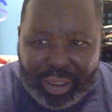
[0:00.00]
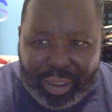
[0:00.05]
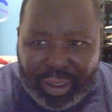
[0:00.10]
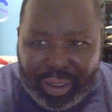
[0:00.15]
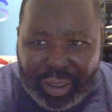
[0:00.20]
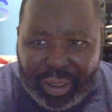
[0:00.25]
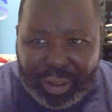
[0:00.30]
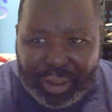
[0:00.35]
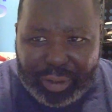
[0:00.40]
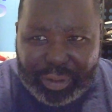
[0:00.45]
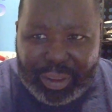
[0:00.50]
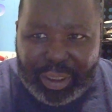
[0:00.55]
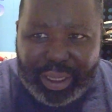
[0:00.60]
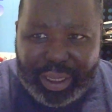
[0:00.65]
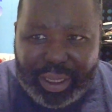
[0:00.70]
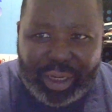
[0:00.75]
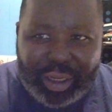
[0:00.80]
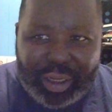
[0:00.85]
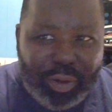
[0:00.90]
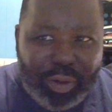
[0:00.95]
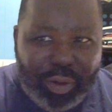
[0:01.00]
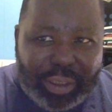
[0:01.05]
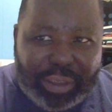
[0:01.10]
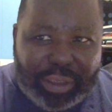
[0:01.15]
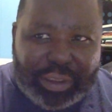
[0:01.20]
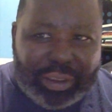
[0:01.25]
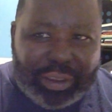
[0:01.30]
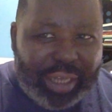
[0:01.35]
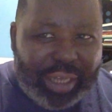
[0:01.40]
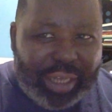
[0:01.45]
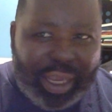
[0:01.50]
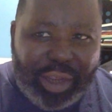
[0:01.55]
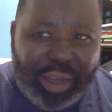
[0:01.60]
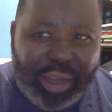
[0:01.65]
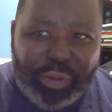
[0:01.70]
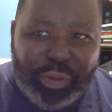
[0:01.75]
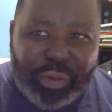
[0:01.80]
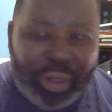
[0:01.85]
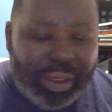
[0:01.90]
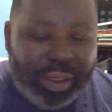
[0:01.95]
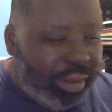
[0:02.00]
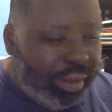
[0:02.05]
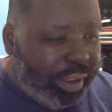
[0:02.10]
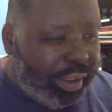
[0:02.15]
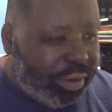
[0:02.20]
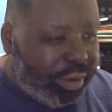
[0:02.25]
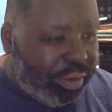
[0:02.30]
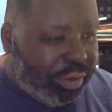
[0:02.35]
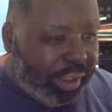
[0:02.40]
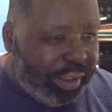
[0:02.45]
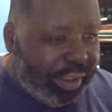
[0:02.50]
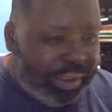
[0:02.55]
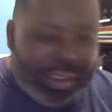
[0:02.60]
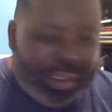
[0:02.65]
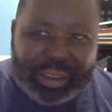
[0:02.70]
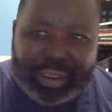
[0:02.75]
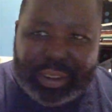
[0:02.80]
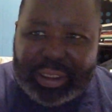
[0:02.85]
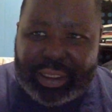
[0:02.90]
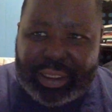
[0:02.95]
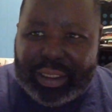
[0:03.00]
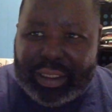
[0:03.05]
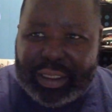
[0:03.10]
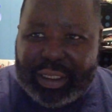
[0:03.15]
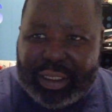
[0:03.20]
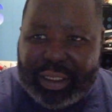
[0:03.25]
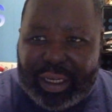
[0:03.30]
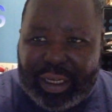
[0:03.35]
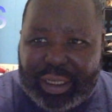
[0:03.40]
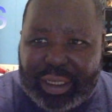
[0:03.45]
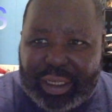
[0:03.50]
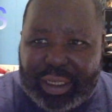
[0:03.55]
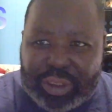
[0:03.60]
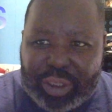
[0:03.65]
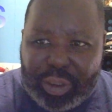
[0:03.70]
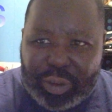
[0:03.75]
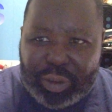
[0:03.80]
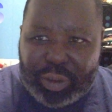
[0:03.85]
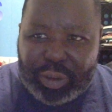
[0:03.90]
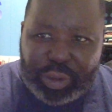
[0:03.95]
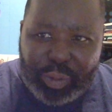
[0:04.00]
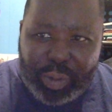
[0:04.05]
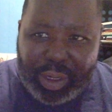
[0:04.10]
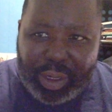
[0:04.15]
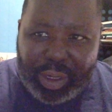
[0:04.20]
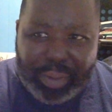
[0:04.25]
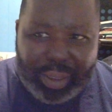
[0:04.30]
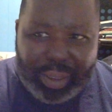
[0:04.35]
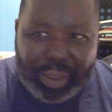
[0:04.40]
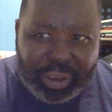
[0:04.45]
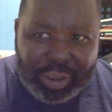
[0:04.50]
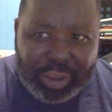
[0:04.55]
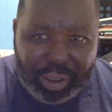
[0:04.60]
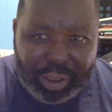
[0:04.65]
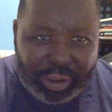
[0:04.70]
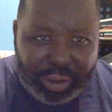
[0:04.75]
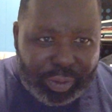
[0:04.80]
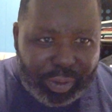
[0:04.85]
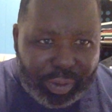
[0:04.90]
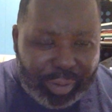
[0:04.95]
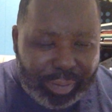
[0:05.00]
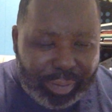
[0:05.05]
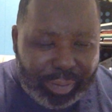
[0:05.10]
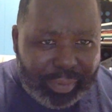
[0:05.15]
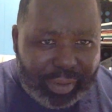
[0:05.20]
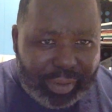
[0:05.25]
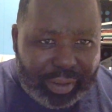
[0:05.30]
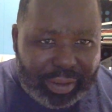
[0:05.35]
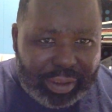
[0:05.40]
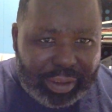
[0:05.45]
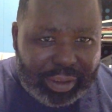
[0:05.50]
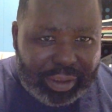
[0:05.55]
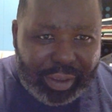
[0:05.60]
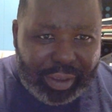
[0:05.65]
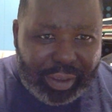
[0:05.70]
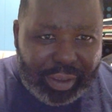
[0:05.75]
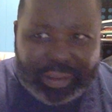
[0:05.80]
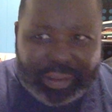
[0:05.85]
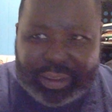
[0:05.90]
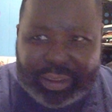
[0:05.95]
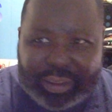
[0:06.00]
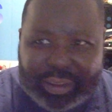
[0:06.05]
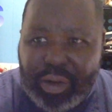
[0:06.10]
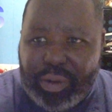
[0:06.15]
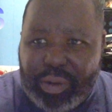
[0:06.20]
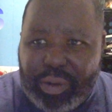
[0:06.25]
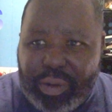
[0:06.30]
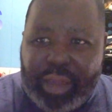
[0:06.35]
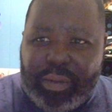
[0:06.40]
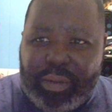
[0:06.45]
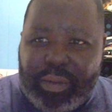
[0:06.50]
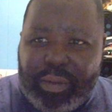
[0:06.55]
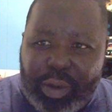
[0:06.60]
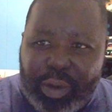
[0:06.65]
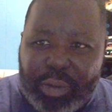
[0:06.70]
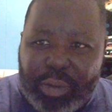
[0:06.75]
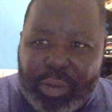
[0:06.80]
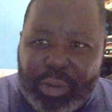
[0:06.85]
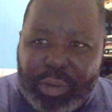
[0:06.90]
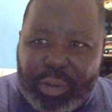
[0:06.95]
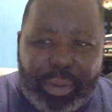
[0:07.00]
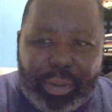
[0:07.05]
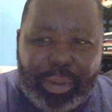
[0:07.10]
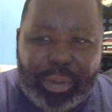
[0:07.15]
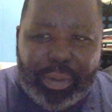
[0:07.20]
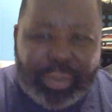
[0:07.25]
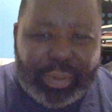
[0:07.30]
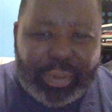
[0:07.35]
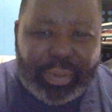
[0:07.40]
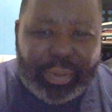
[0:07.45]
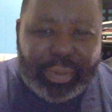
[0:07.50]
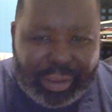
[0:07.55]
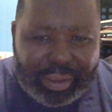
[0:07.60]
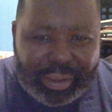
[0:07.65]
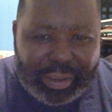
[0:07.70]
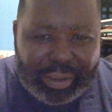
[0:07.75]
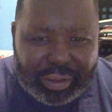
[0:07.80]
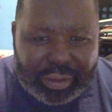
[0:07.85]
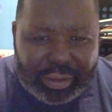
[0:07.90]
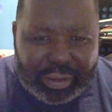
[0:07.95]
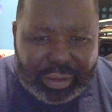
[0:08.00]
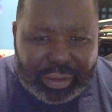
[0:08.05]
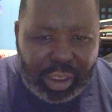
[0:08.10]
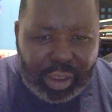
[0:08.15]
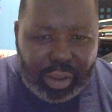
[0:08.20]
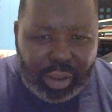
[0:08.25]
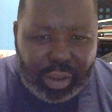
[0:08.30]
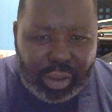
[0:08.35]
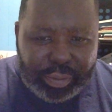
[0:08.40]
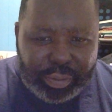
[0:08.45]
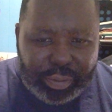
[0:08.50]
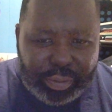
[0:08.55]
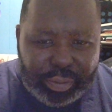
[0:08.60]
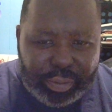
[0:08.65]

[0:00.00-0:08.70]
know, he had a question and I couldn't really address it. So she wanted me to talk to him. So I said, okay, no problem. So